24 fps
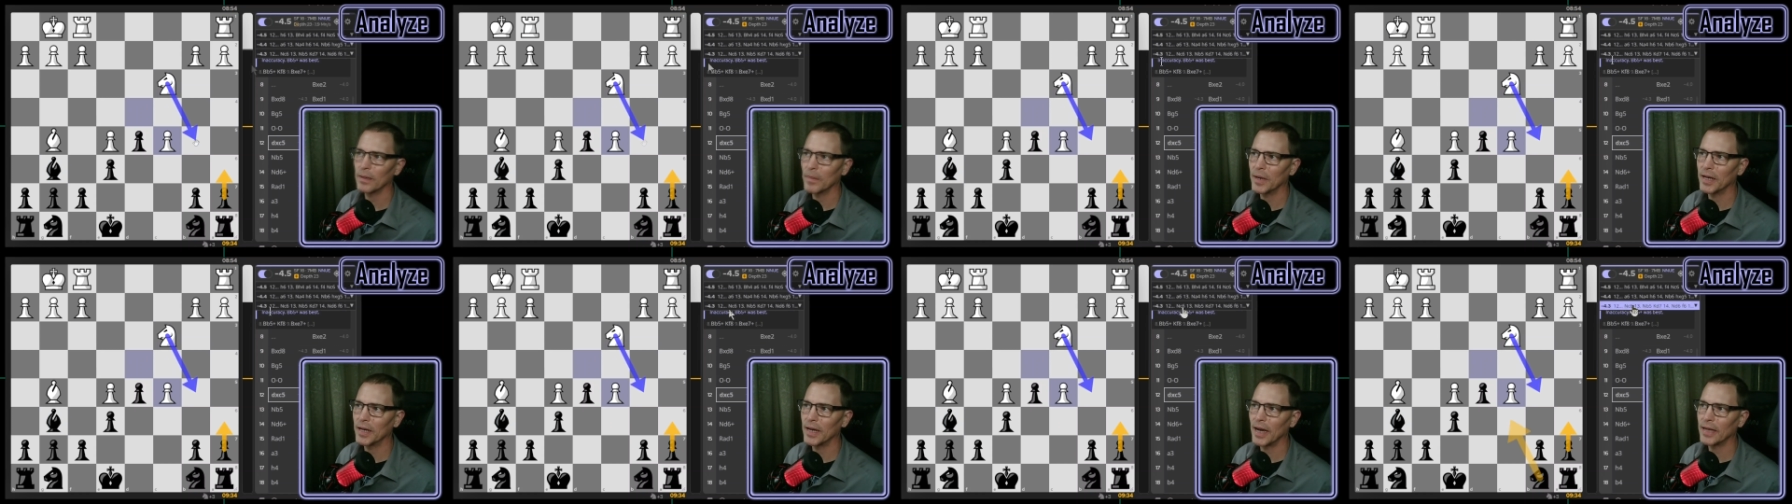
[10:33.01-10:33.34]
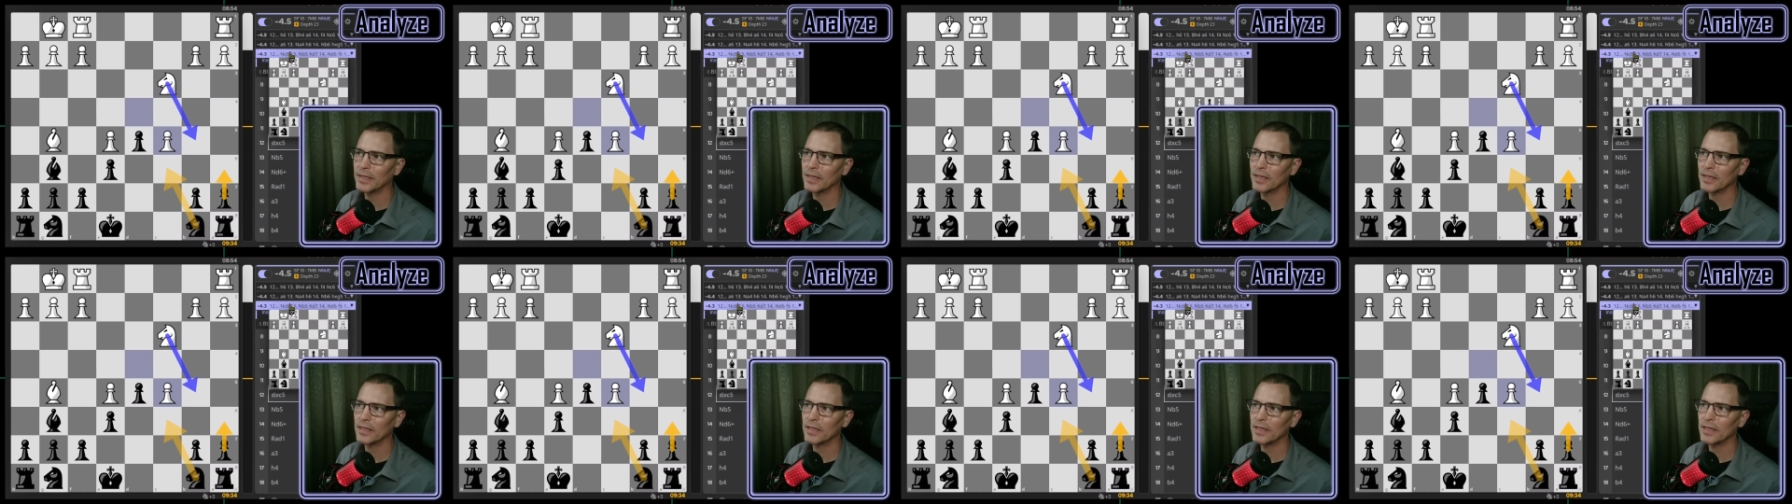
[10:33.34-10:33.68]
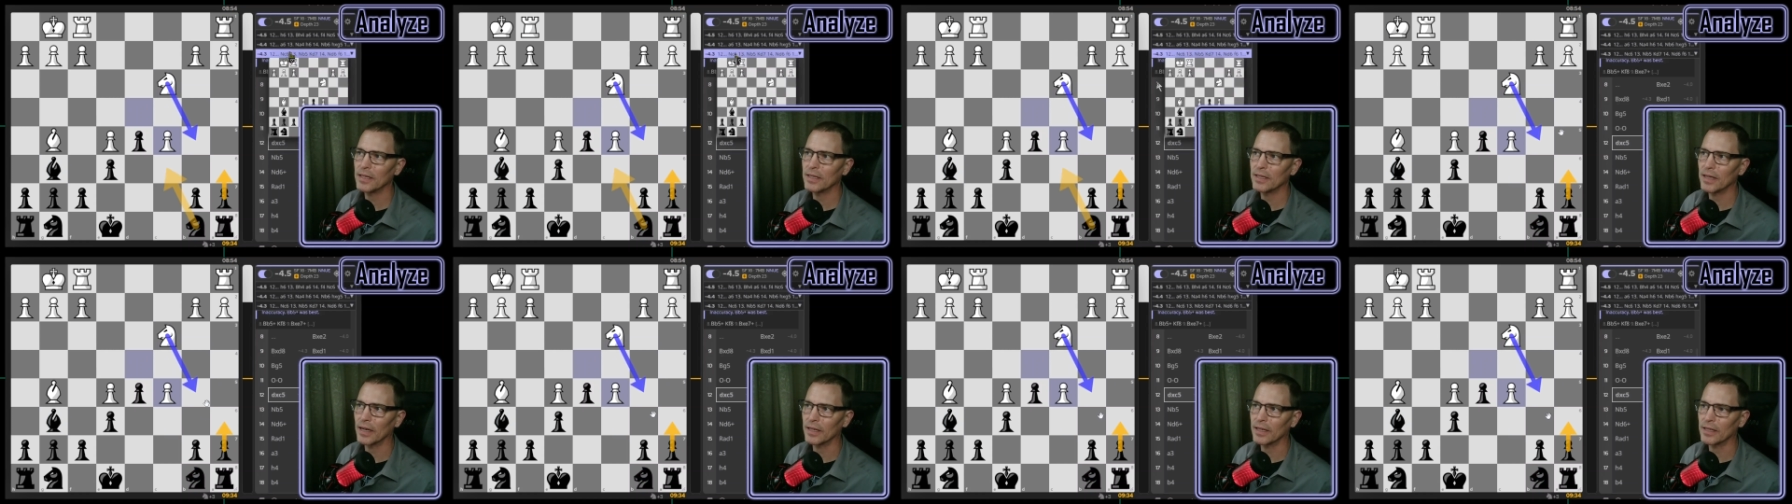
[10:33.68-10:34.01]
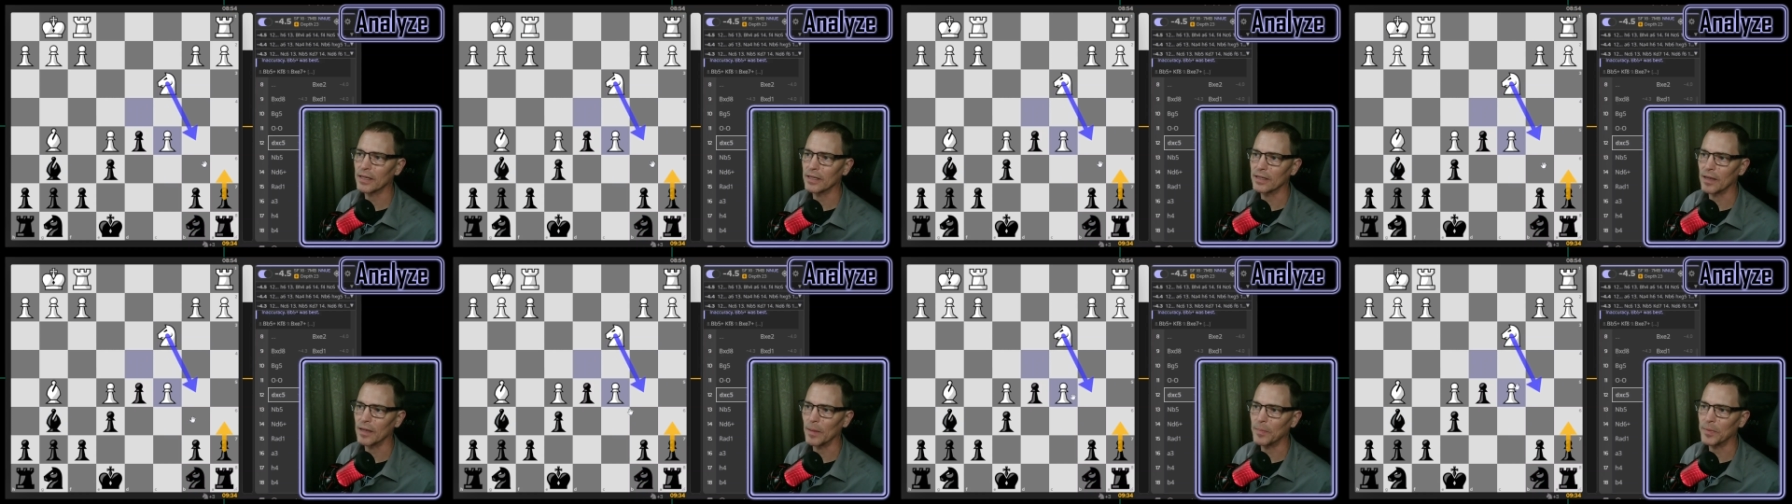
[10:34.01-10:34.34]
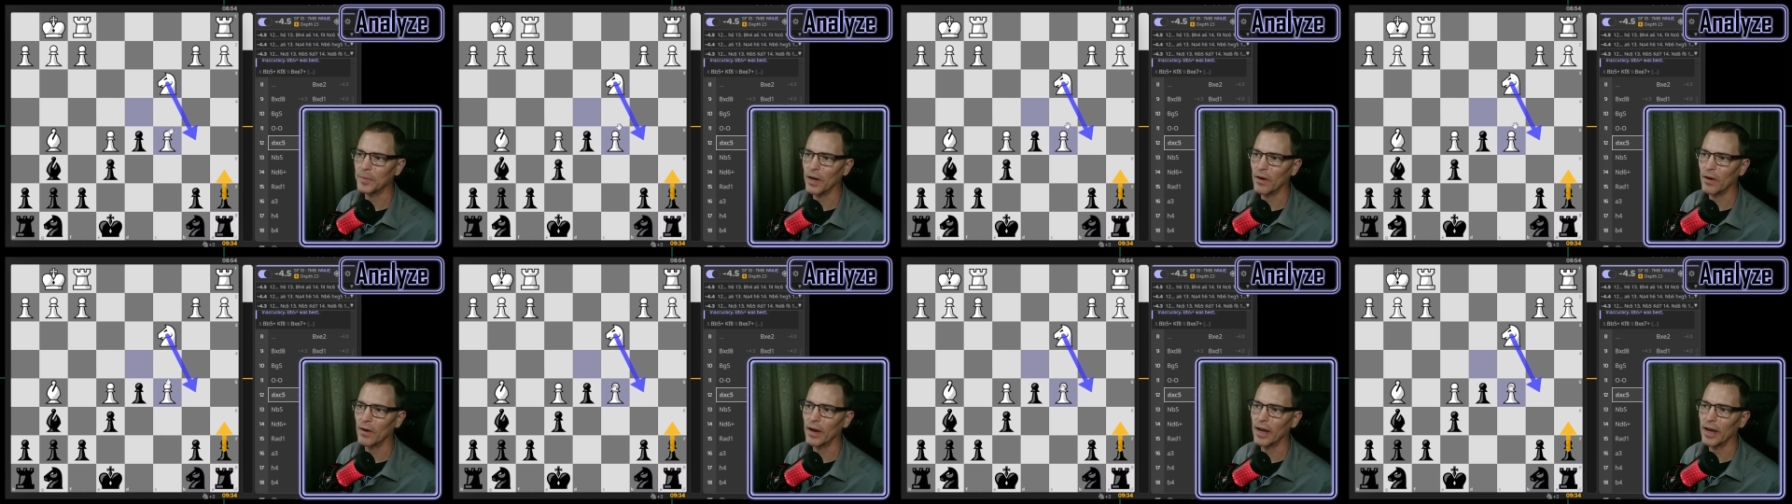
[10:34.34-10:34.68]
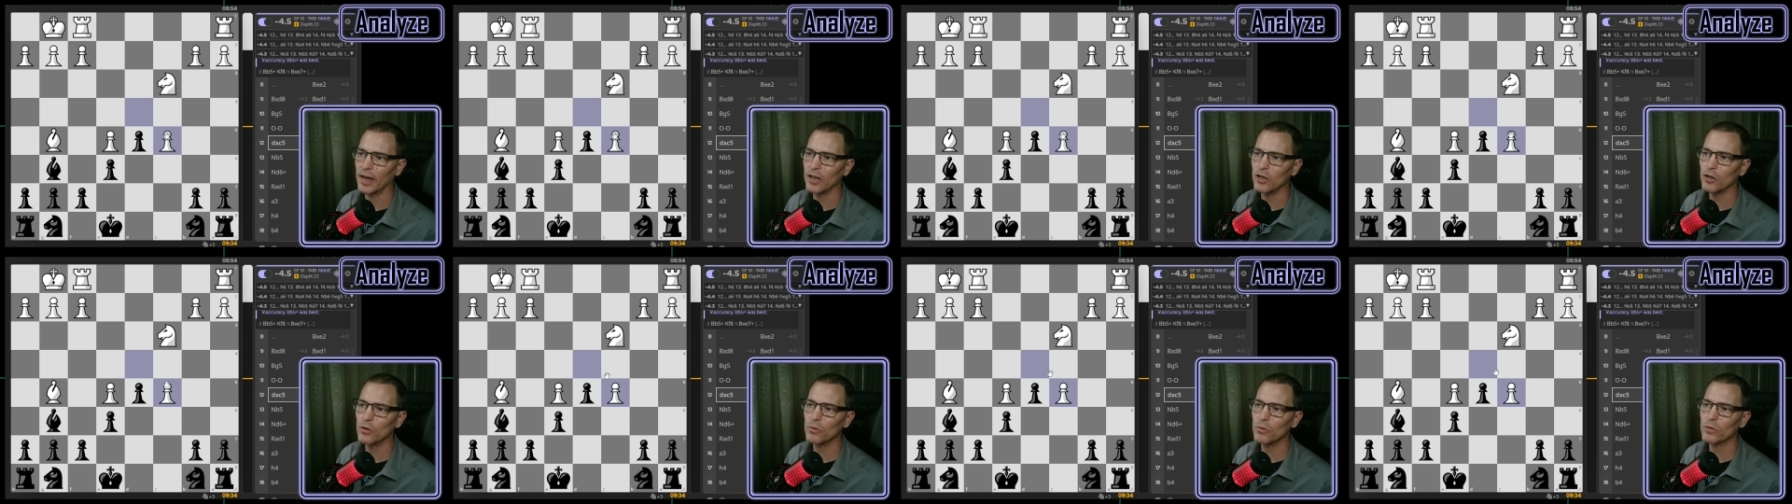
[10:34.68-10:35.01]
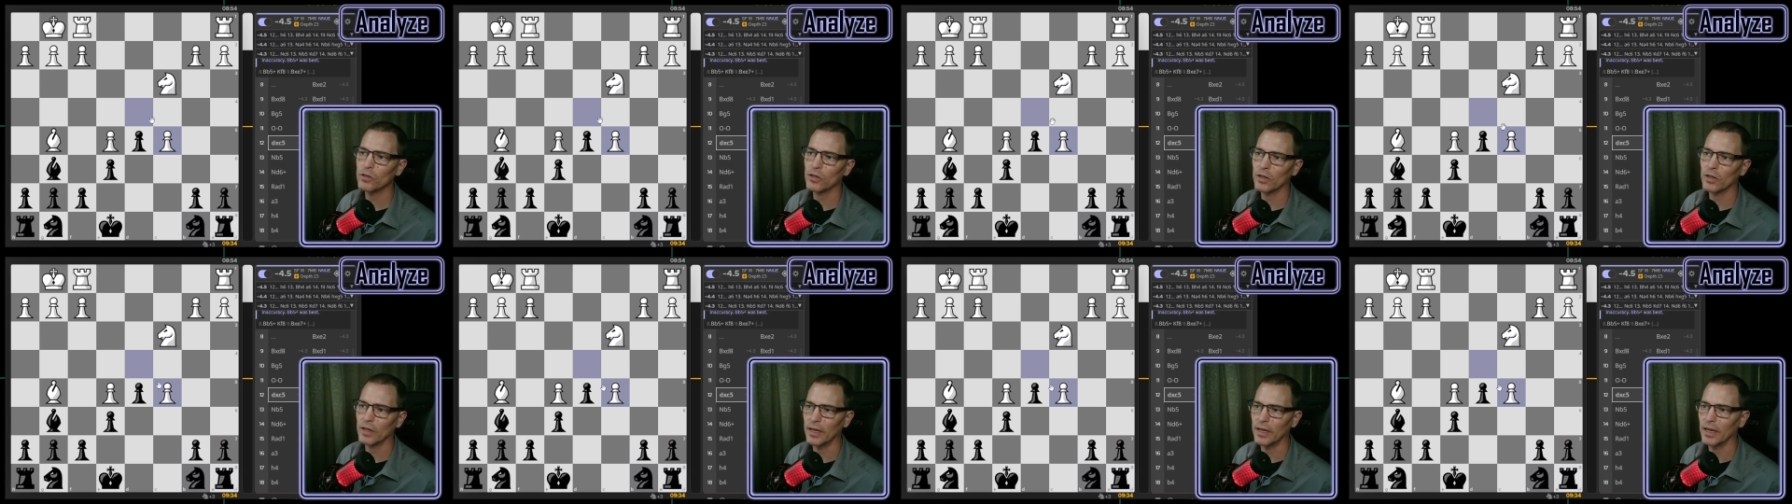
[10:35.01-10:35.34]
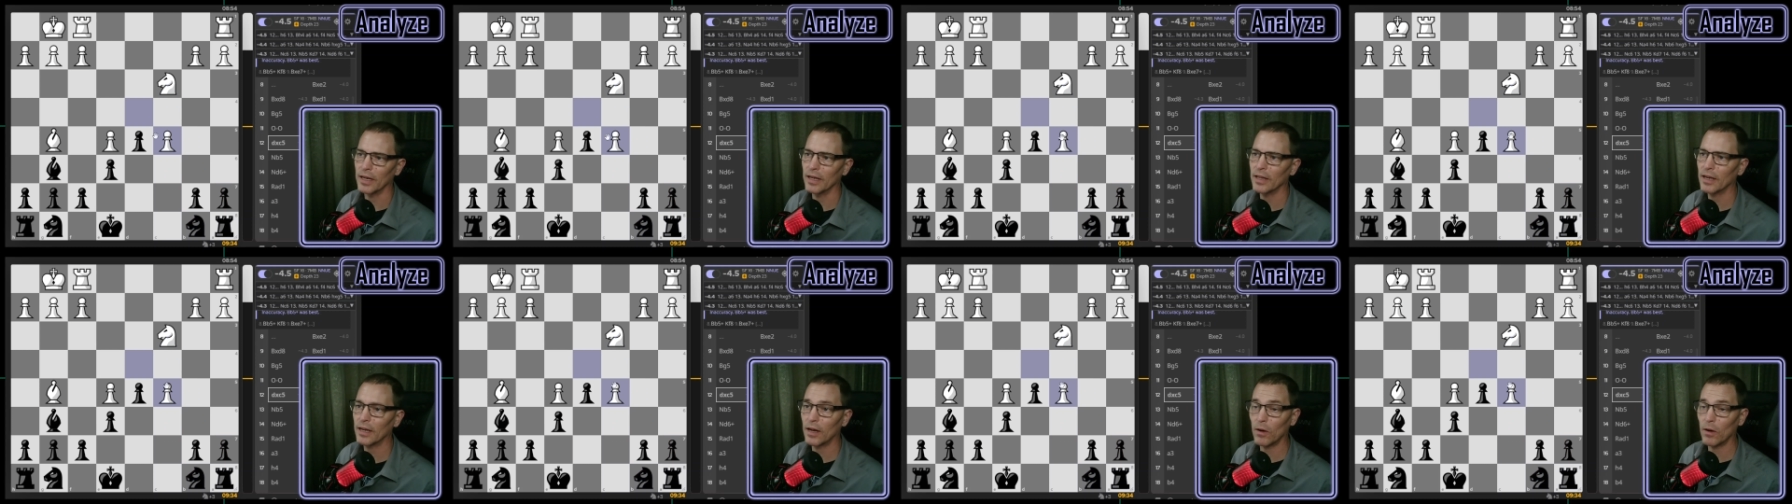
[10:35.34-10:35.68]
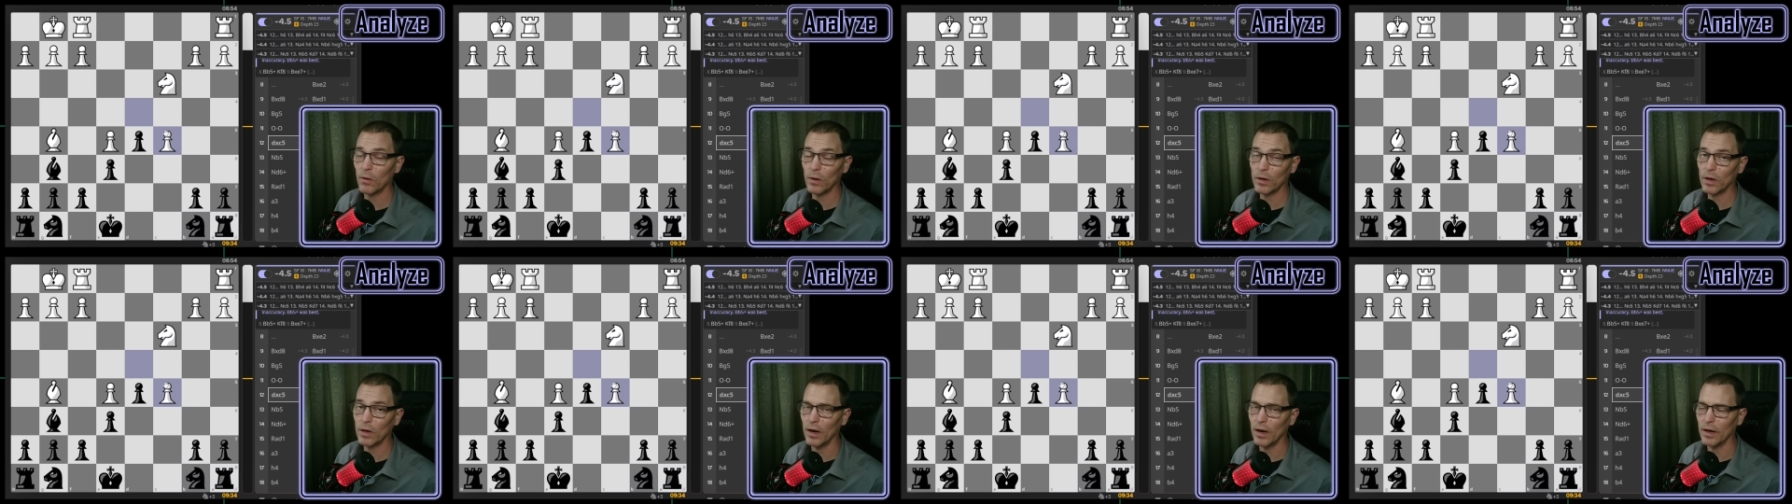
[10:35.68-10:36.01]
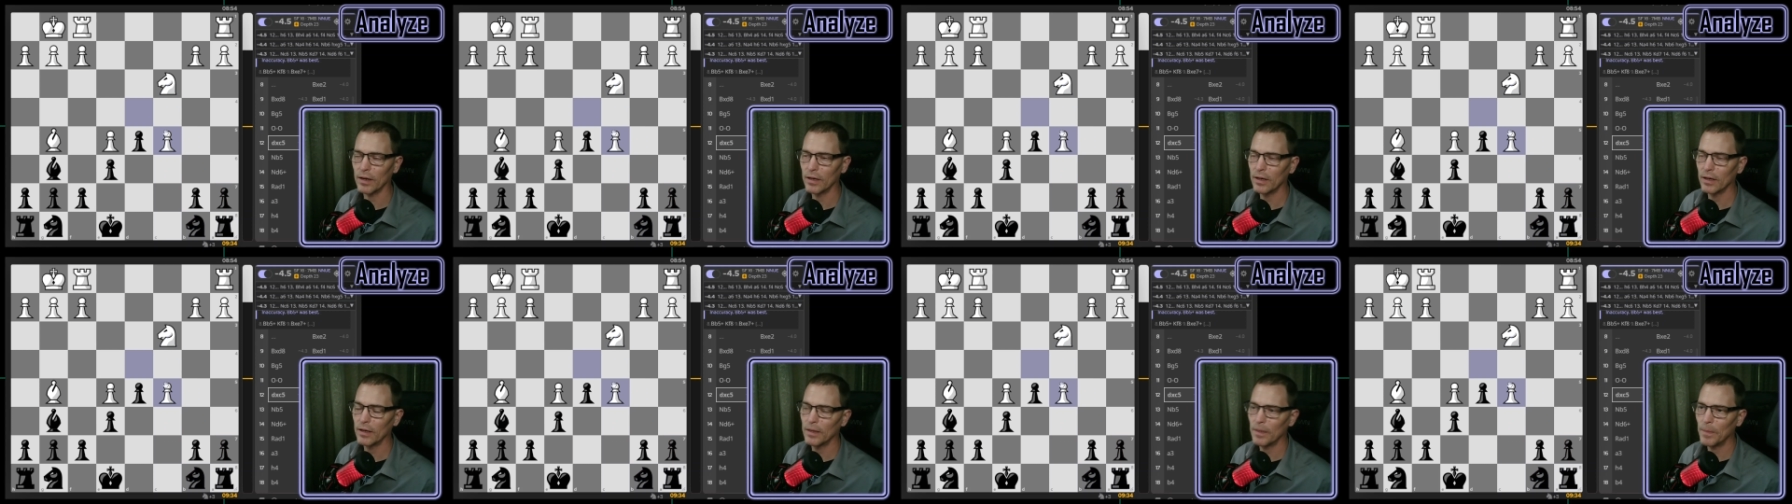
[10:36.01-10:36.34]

but knight to c6 is up there, and usually in the Caro-Kann.